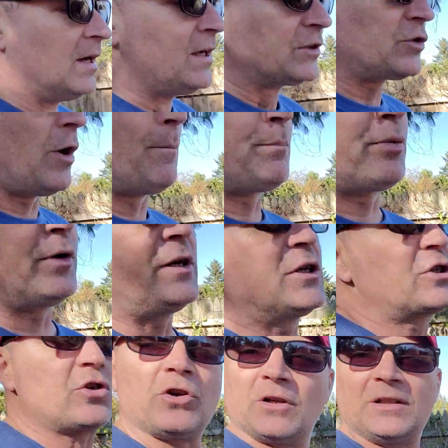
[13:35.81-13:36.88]
So I'm pretty
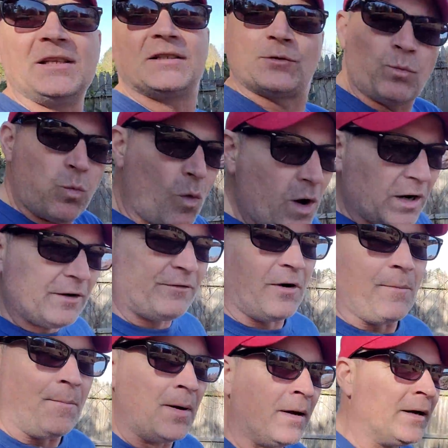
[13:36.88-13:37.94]
sure at least one of
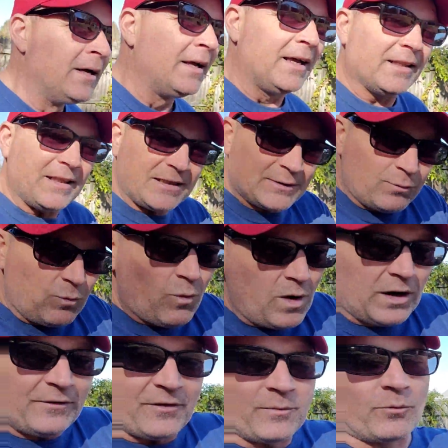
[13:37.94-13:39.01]
them, at least
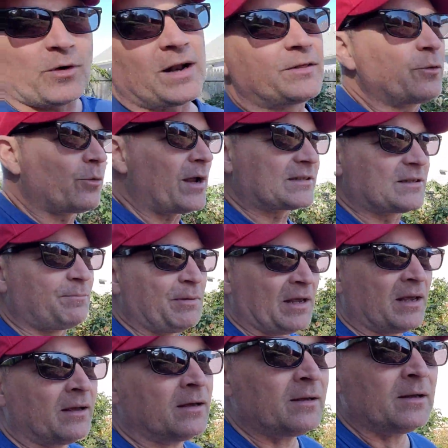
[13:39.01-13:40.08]
one of them read the
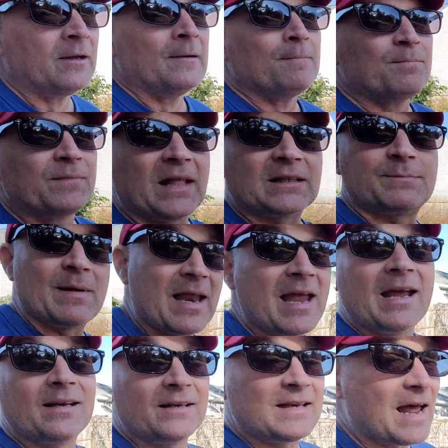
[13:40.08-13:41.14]
recipe that's been
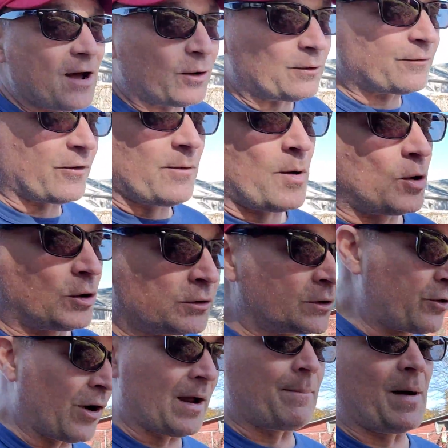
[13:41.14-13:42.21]
handed down from old
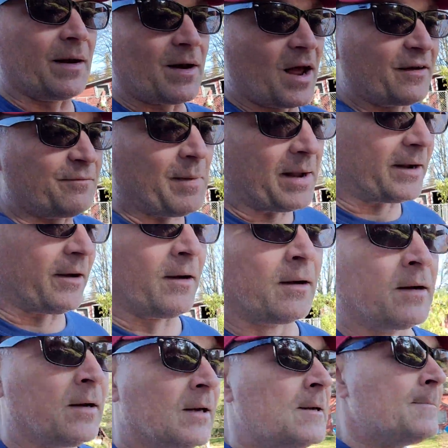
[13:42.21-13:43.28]
grandpa knife maker.
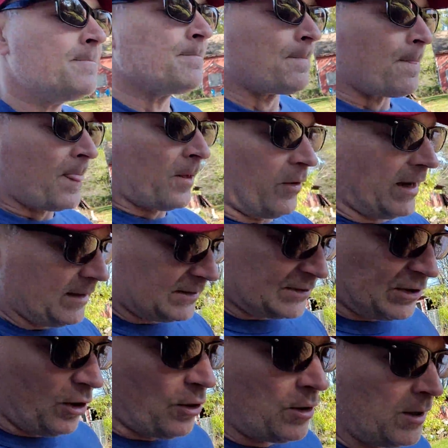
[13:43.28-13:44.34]
right?
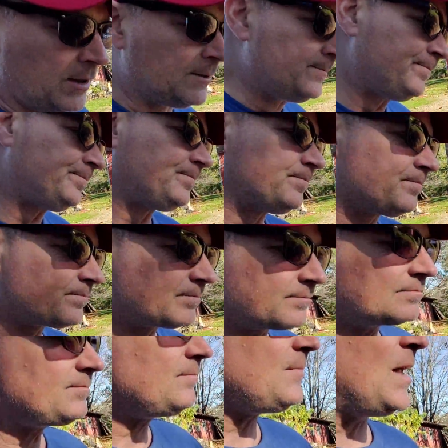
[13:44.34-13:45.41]
So
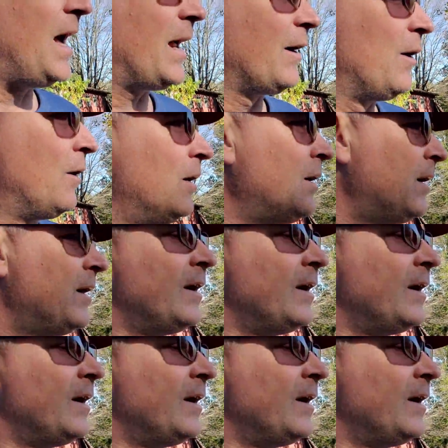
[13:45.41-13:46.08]
I don't know.